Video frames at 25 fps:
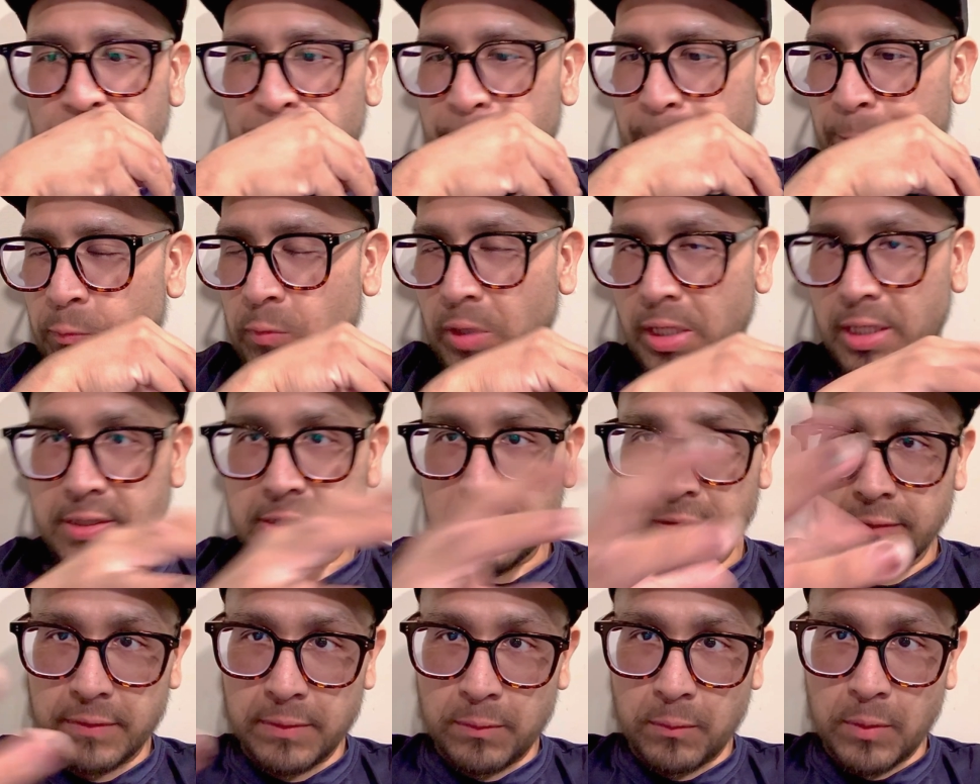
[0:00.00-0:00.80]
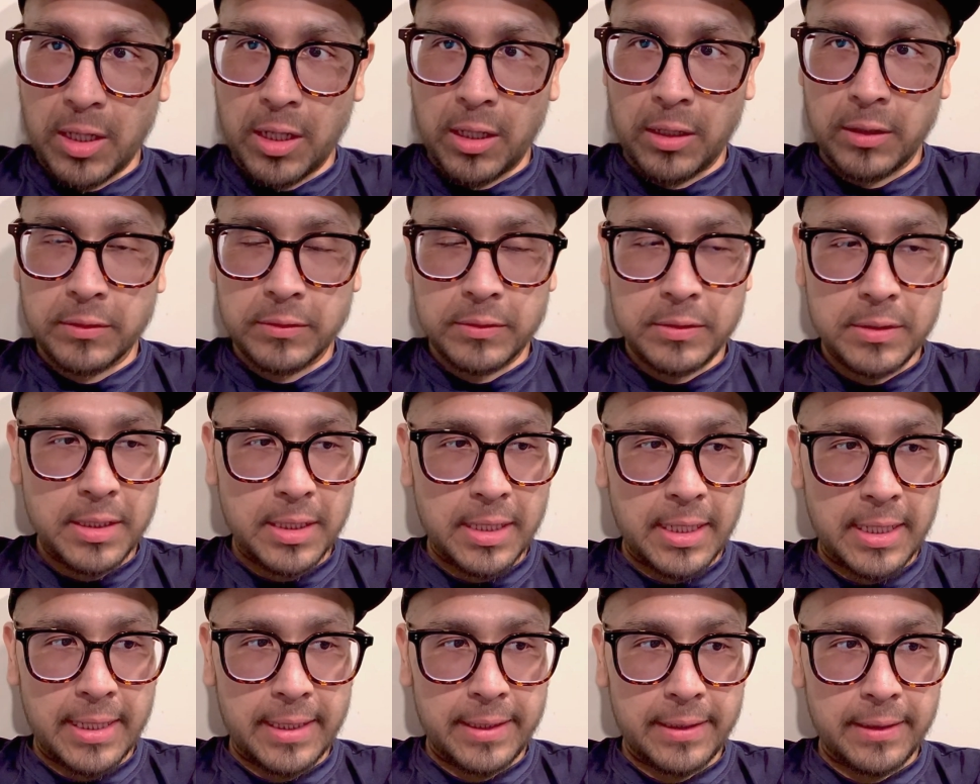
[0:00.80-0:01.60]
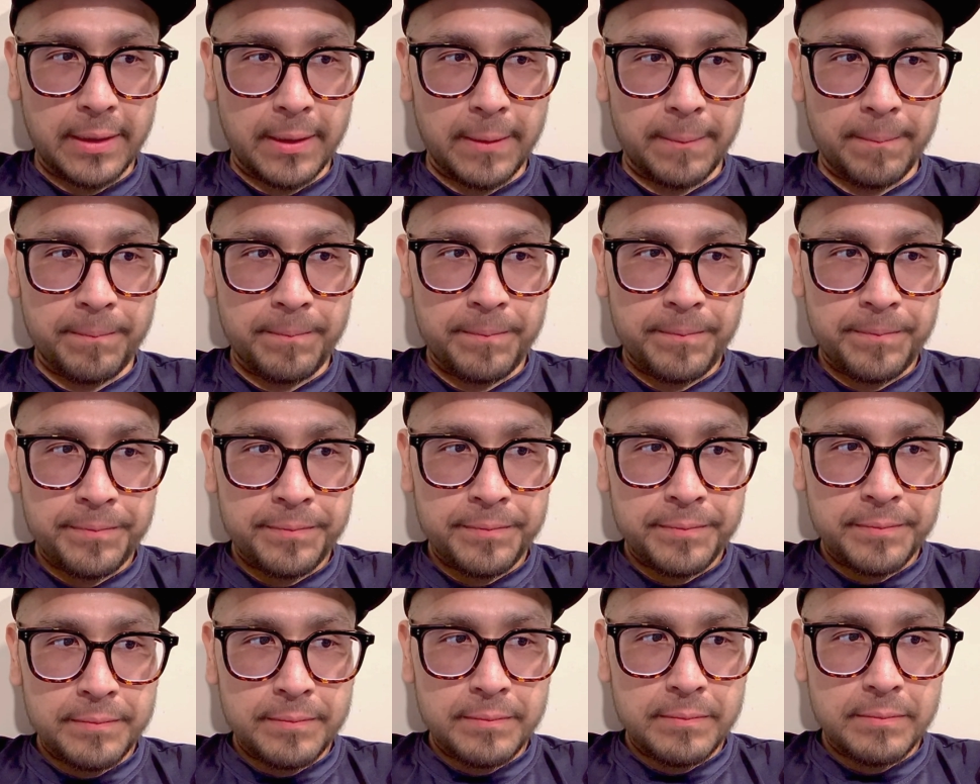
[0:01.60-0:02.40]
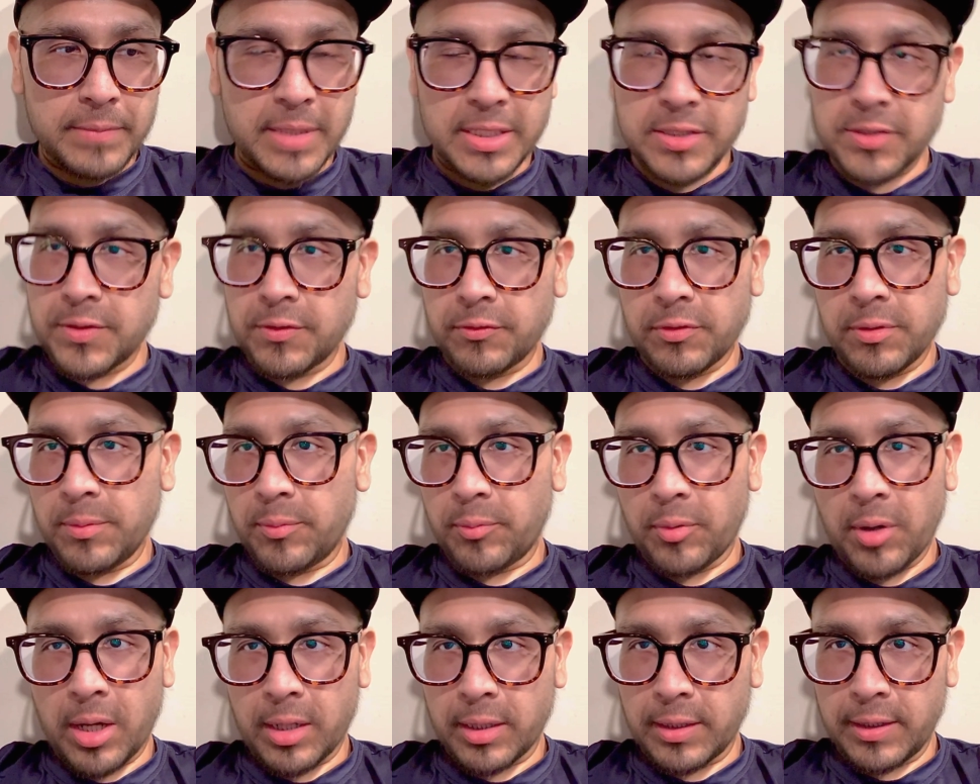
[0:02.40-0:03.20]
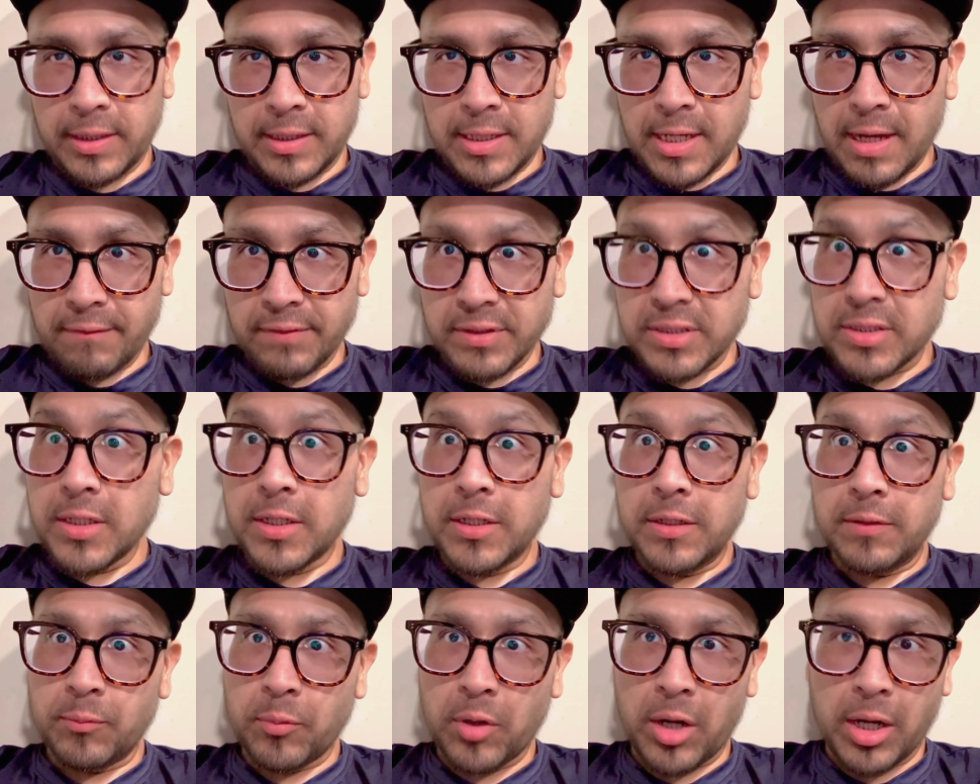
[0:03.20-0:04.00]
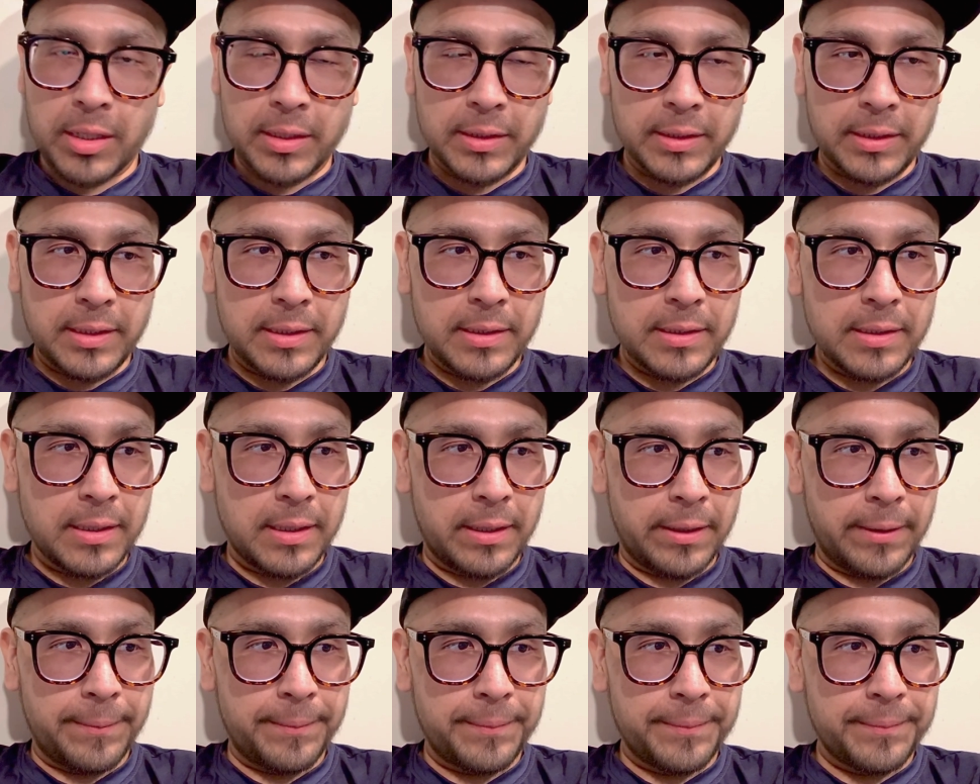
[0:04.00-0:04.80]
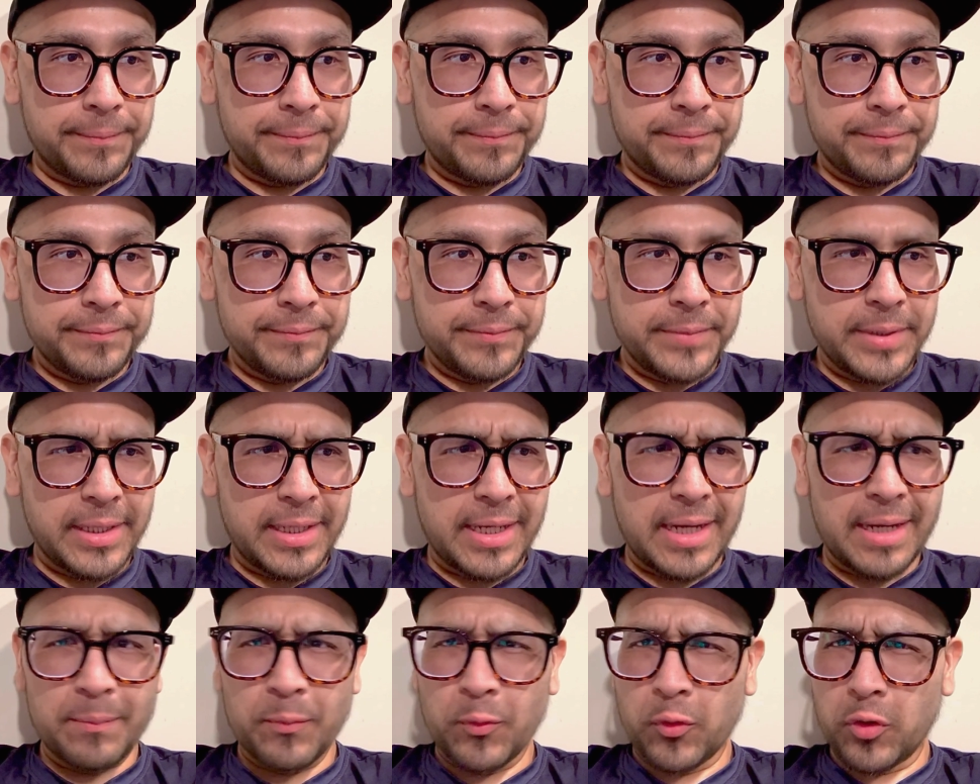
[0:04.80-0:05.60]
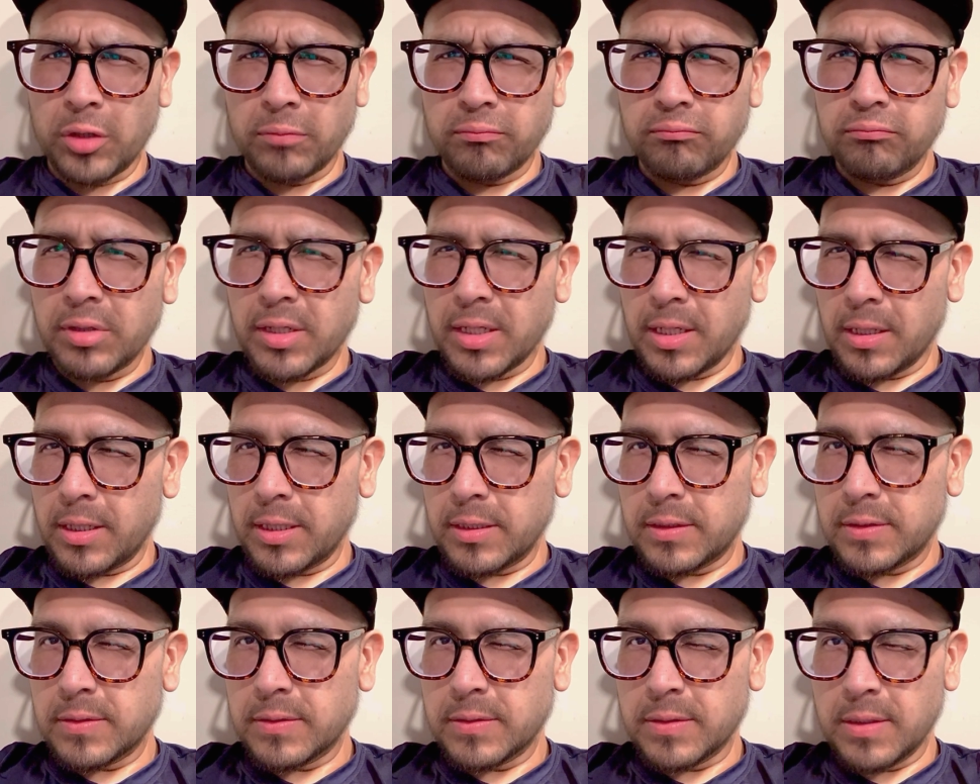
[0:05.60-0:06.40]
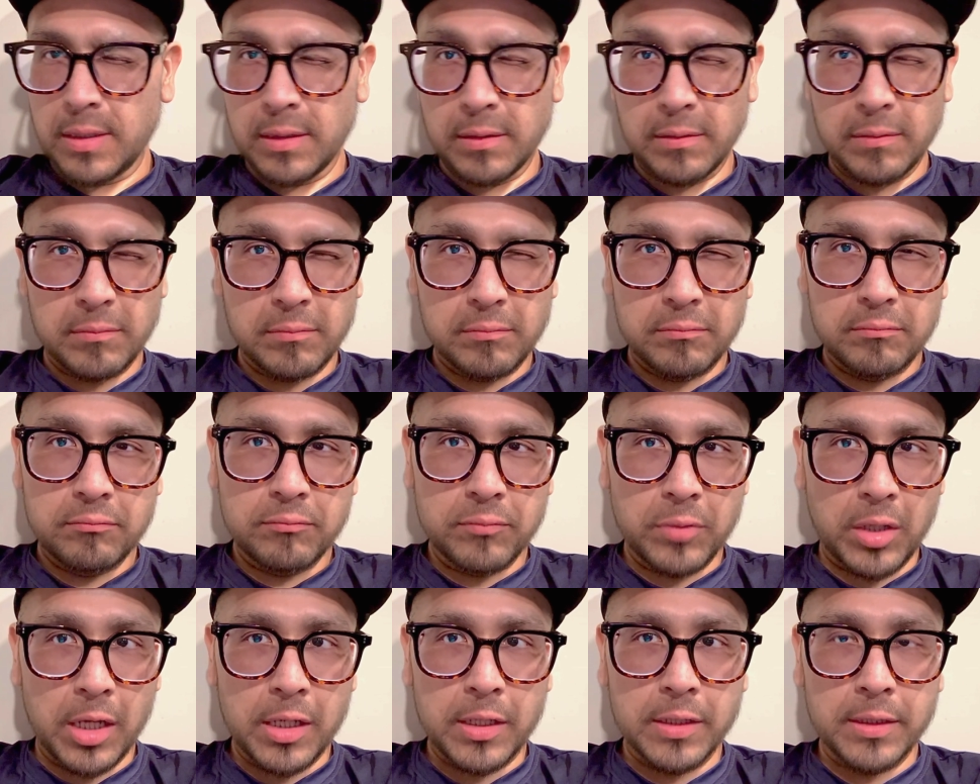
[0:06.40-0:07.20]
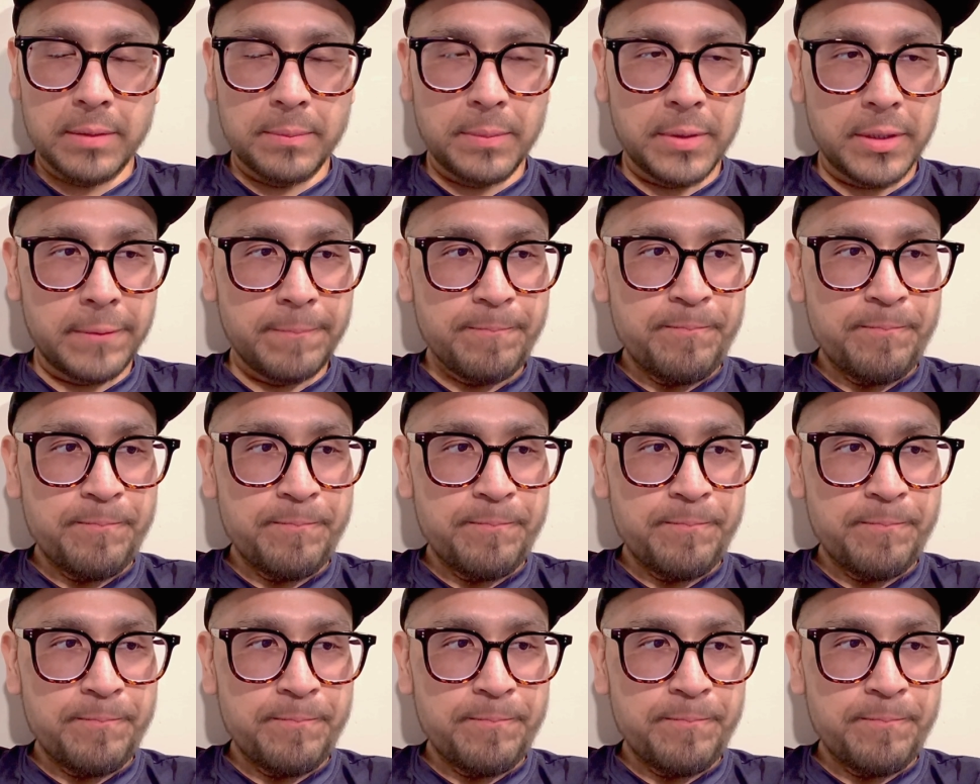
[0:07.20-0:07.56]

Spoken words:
relatively well, and mind you, the cream of broccoli didn't have a ton of broccoli. It had more carrots than broccoli, but